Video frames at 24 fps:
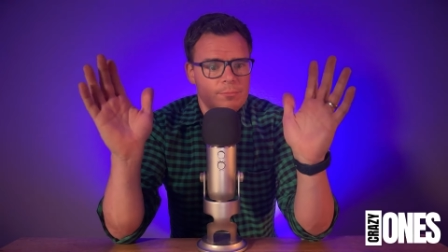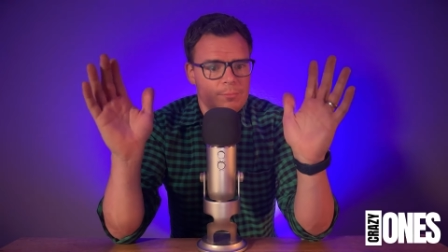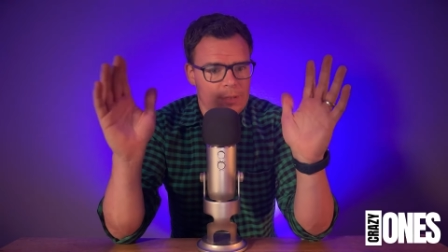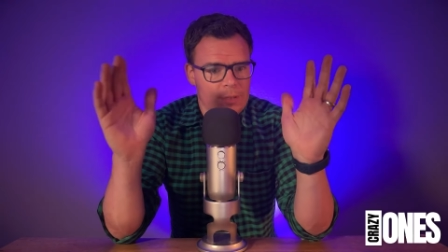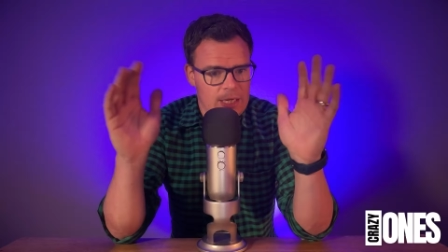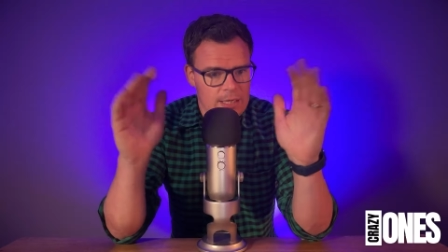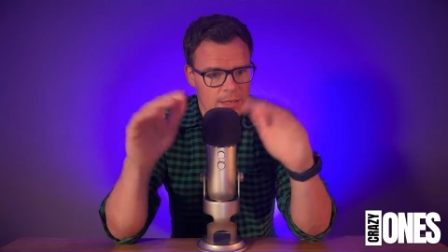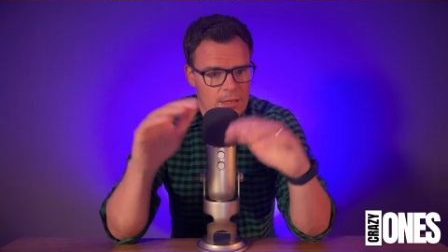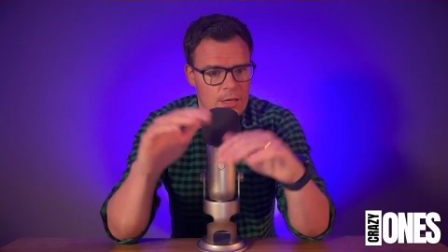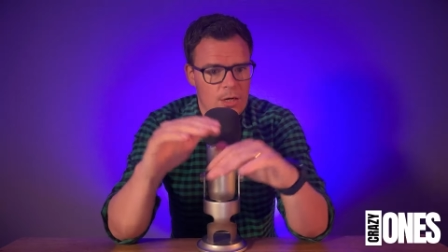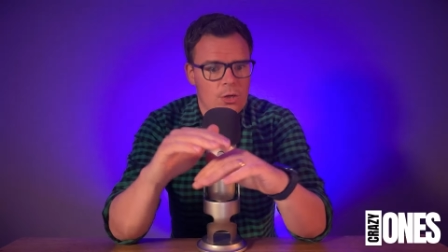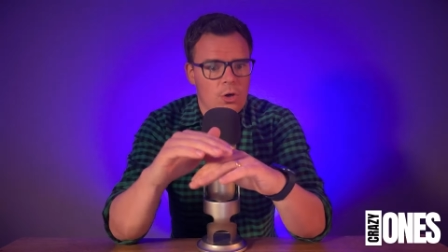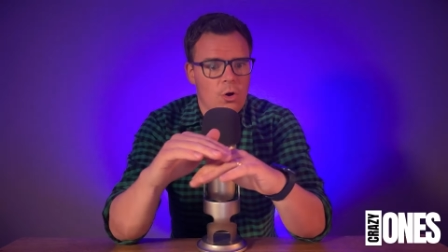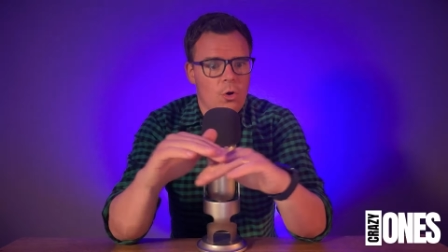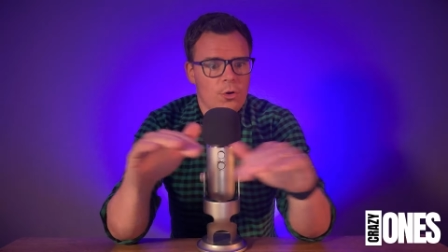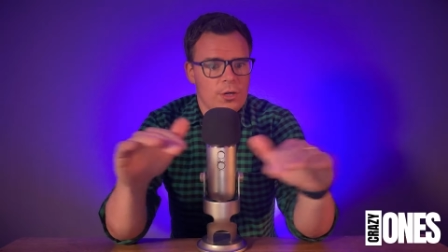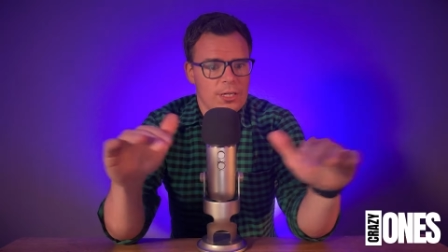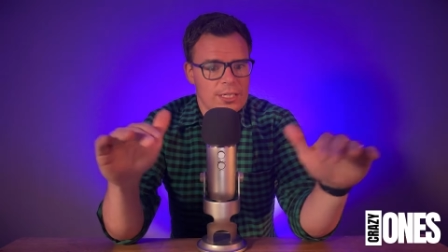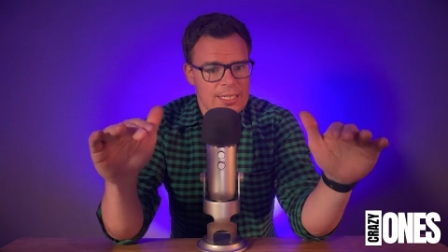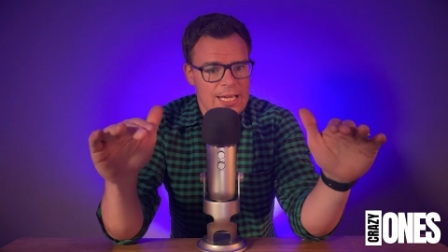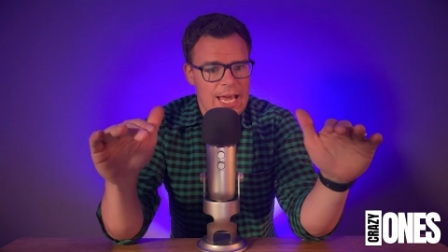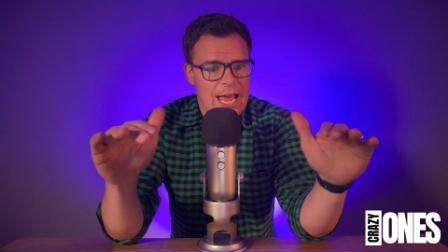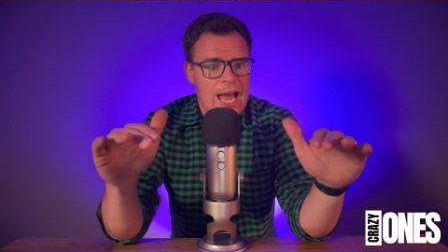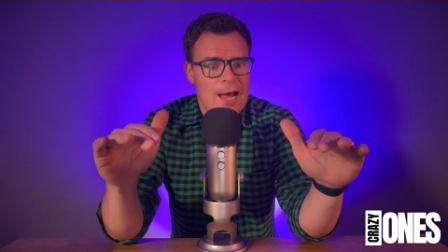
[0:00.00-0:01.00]
but
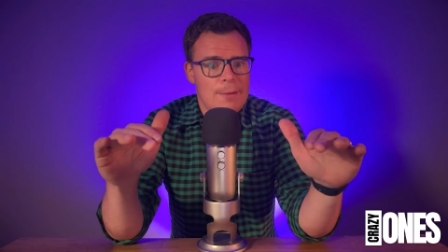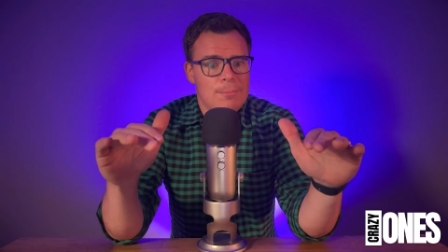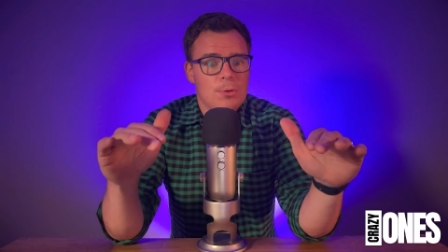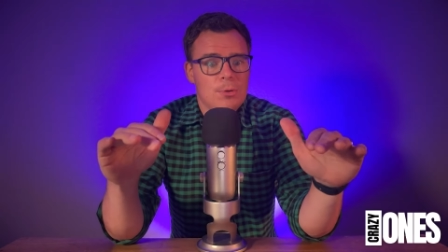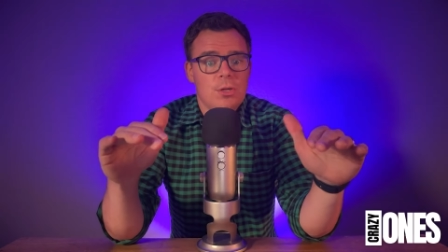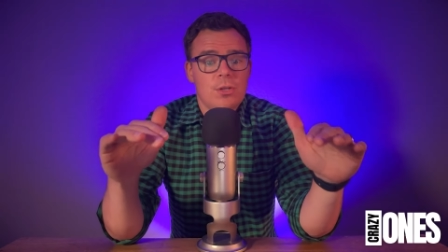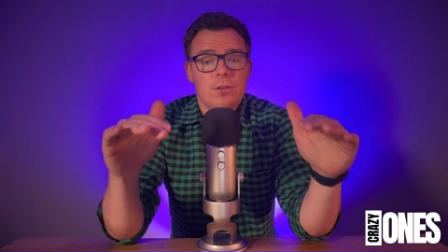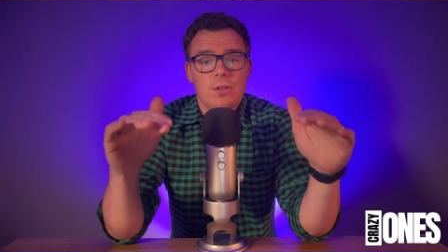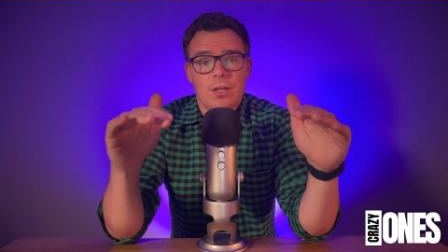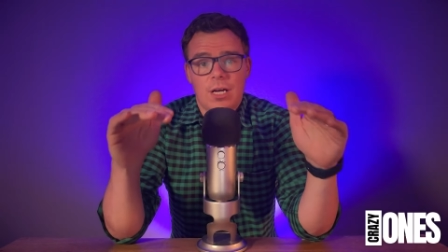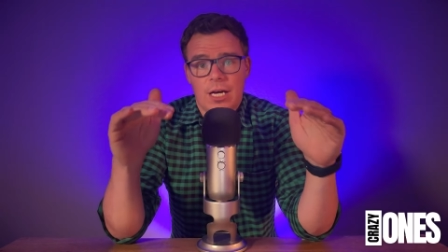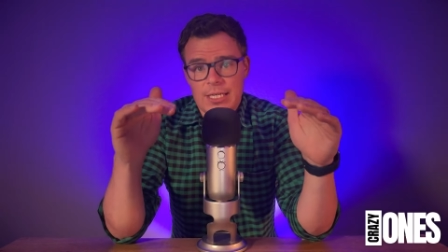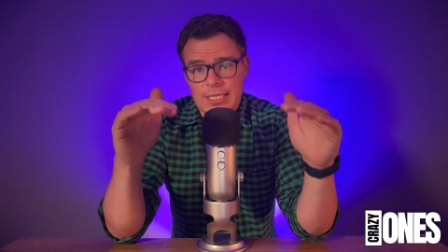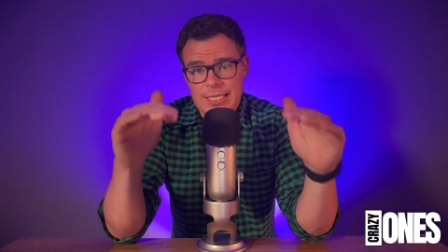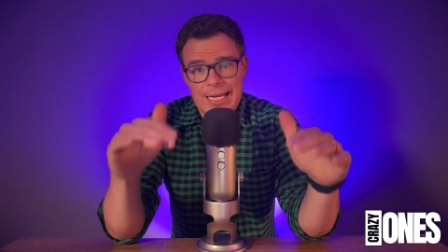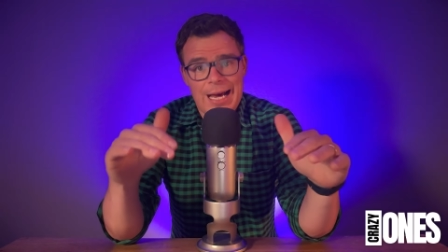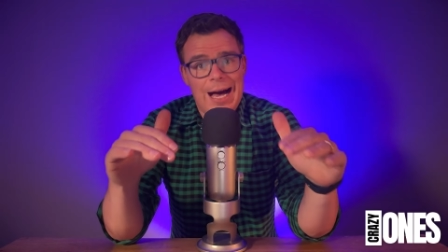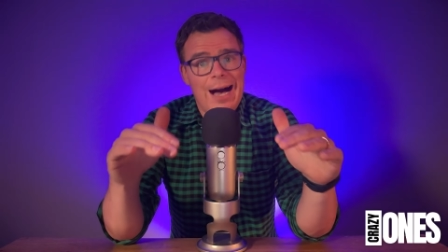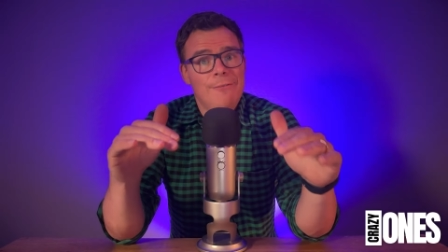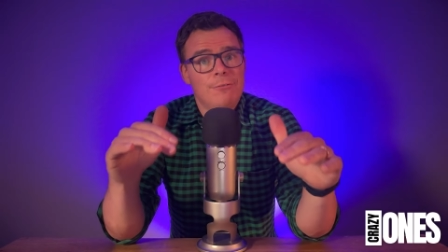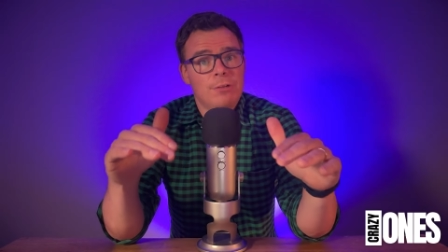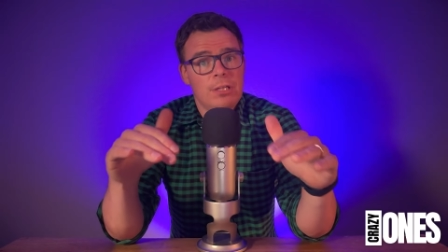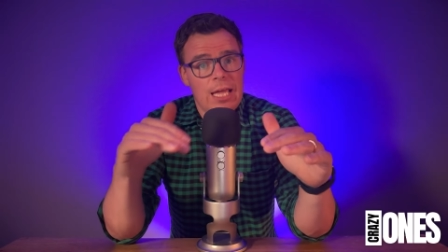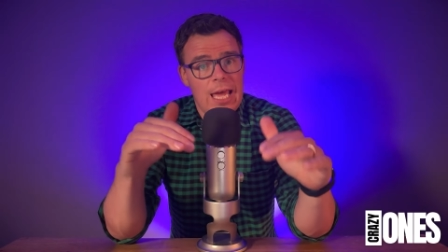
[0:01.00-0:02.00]
according to Apple, a
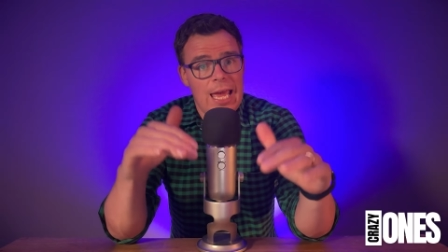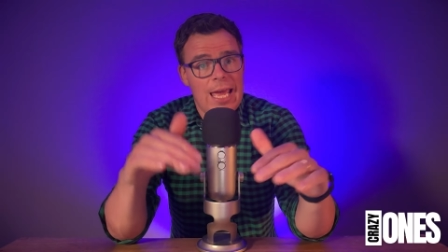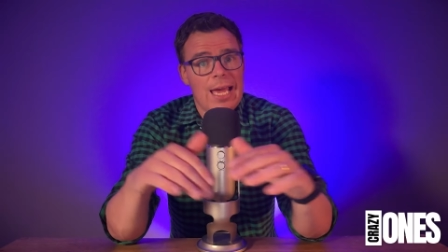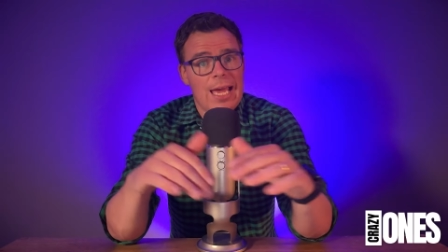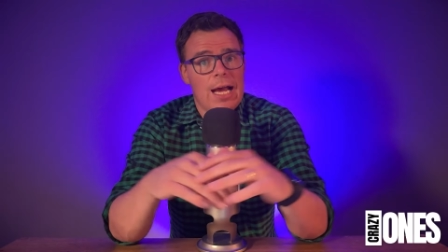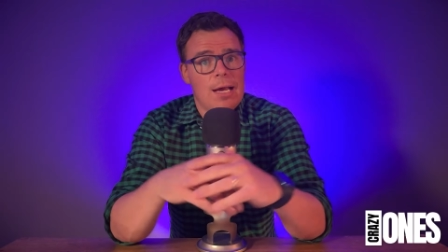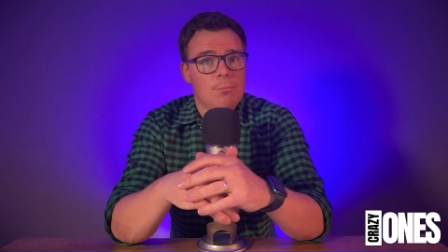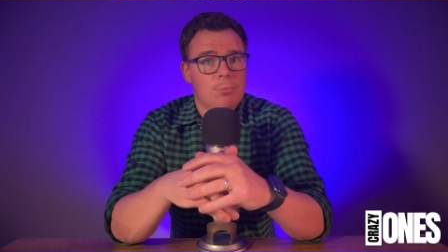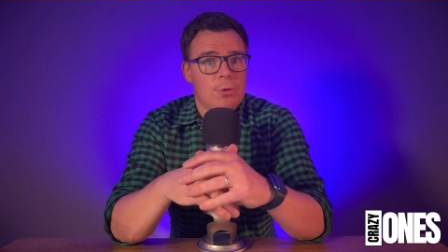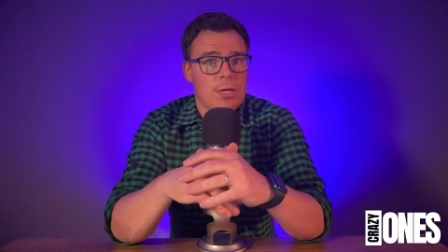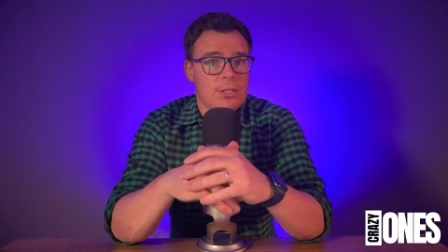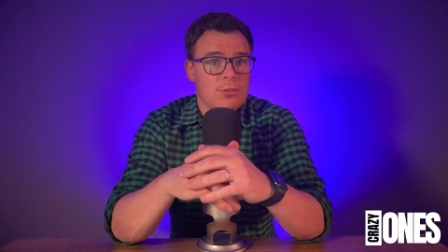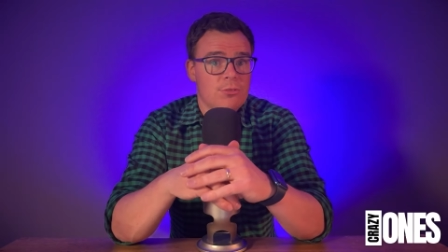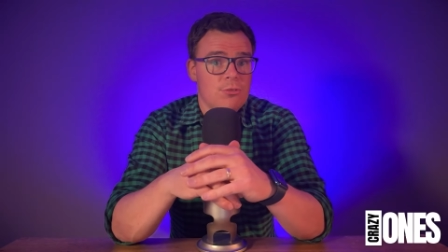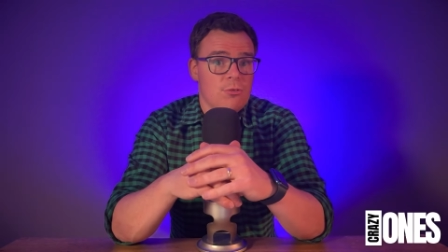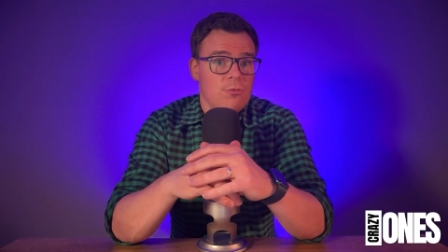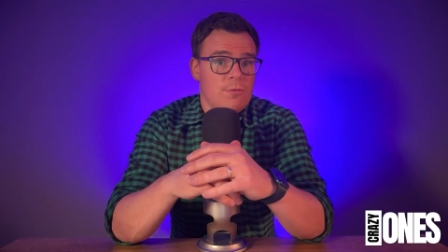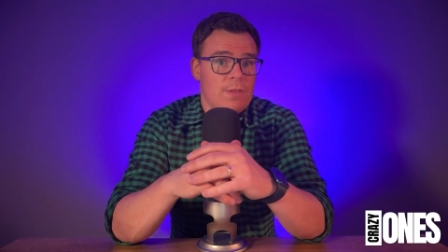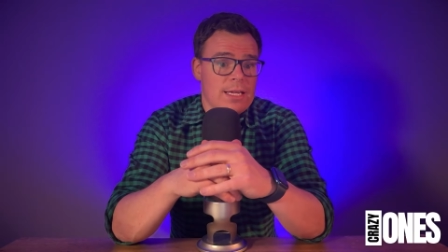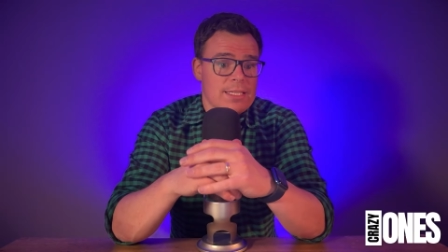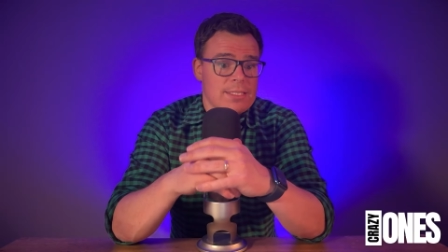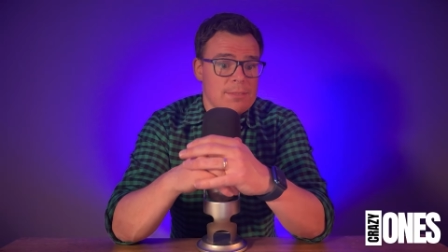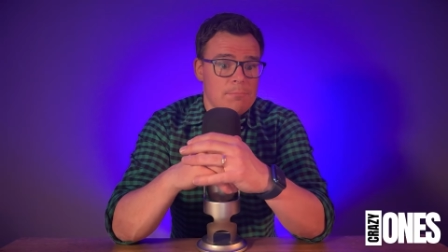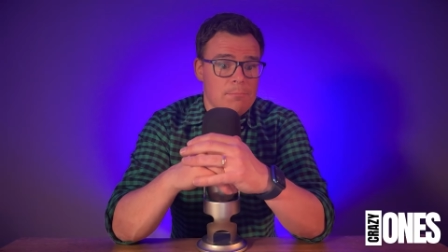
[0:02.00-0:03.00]
novel AI breakthrough
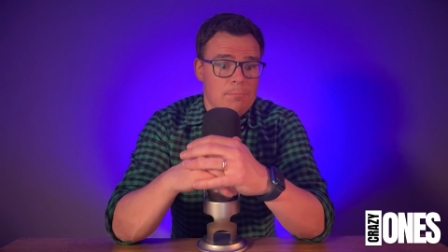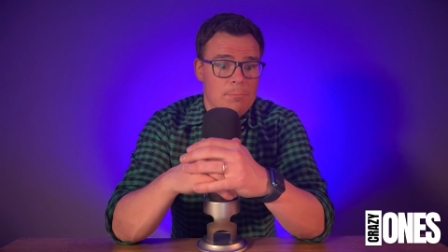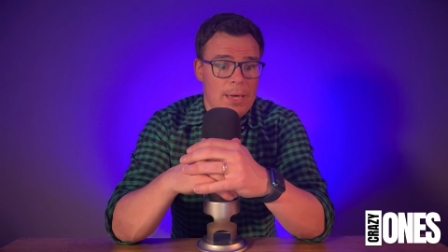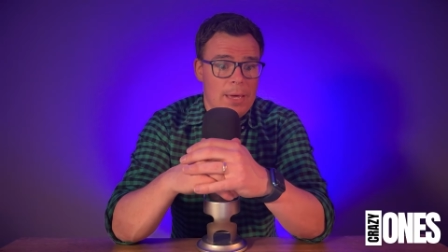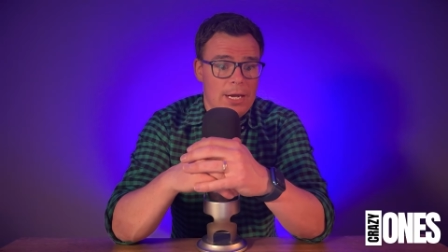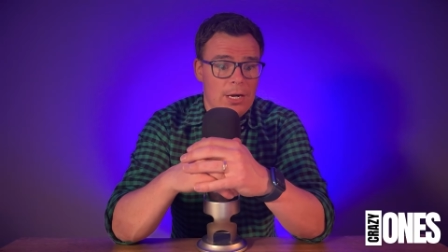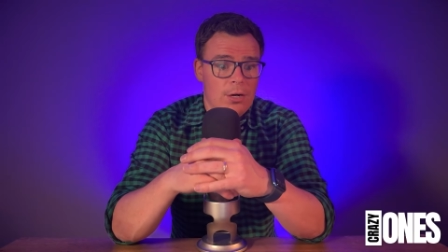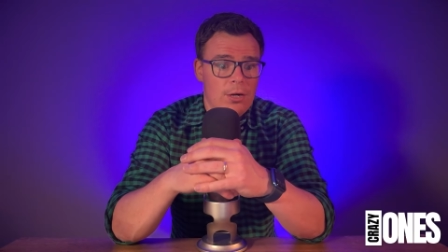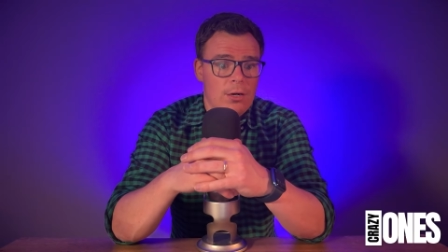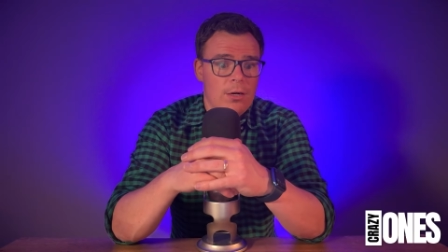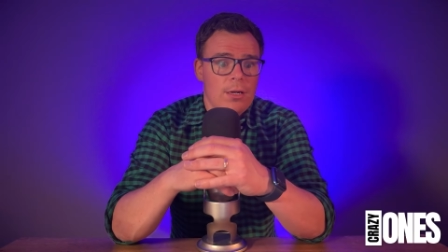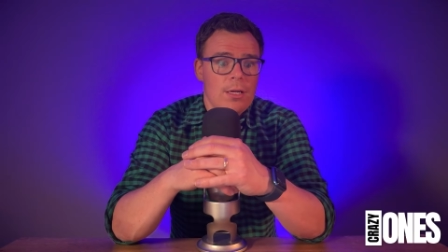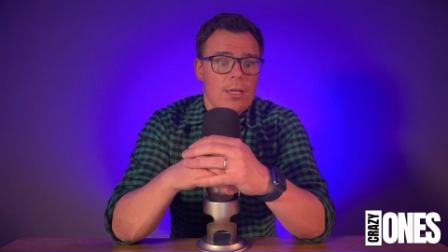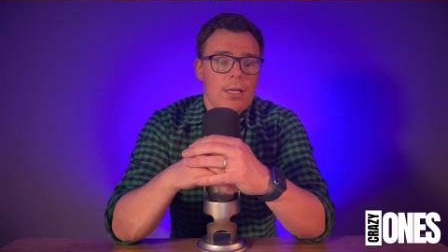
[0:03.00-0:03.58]
that's better